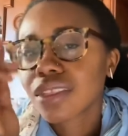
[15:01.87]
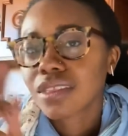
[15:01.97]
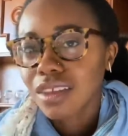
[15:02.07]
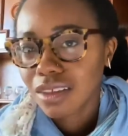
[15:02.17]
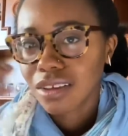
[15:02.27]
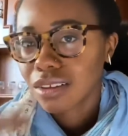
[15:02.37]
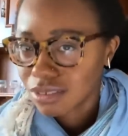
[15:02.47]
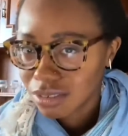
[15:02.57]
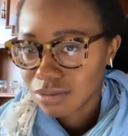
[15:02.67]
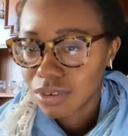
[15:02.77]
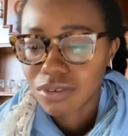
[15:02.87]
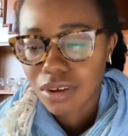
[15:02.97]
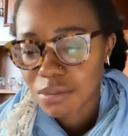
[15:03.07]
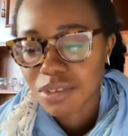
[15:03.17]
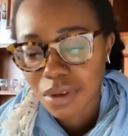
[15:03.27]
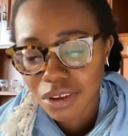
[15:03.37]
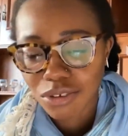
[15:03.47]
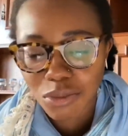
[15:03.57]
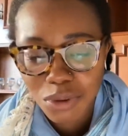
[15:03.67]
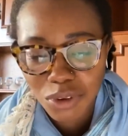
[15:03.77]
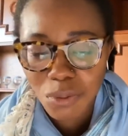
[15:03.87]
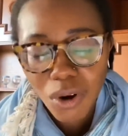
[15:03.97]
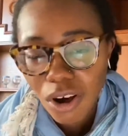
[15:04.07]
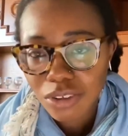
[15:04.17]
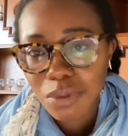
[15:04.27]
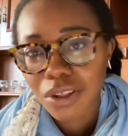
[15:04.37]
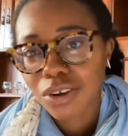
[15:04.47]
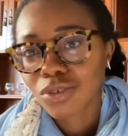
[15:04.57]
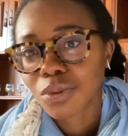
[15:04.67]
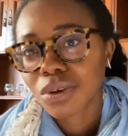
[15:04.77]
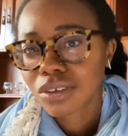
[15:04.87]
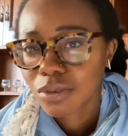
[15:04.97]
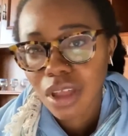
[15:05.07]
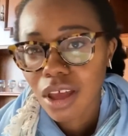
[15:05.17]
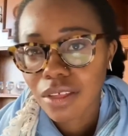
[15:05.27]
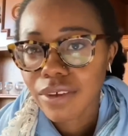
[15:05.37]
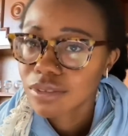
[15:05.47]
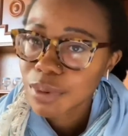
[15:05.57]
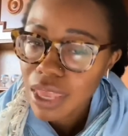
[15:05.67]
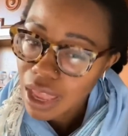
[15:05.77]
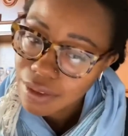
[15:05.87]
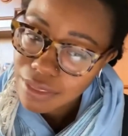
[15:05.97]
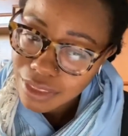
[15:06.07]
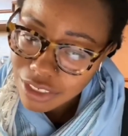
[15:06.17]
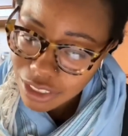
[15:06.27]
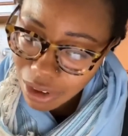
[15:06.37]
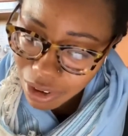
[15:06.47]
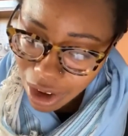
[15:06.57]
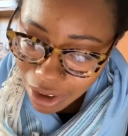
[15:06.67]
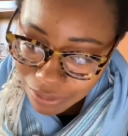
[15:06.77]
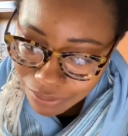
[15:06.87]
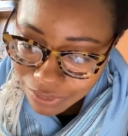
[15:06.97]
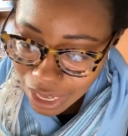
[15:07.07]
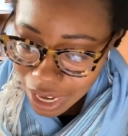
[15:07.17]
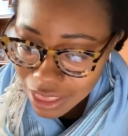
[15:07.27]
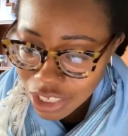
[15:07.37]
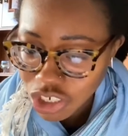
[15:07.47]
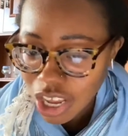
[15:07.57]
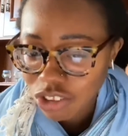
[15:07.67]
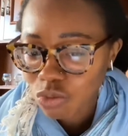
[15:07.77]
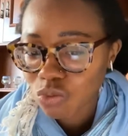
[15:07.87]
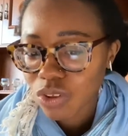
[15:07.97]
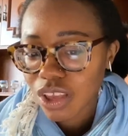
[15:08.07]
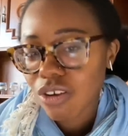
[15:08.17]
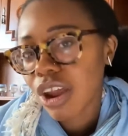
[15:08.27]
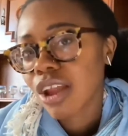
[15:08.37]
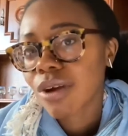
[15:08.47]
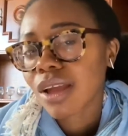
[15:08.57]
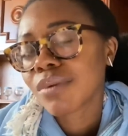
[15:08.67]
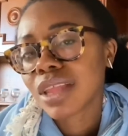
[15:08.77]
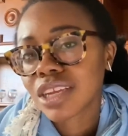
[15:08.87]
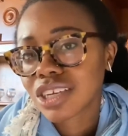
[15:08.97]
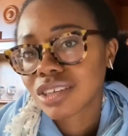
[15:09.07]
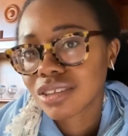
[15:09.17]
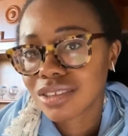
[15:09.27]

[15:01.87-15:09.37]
Like, well, I'm a smaller YouTuber too. We're all smaller YouTubers. Well, not all of us, but yeah, shout her out. I think she has really great recommendations.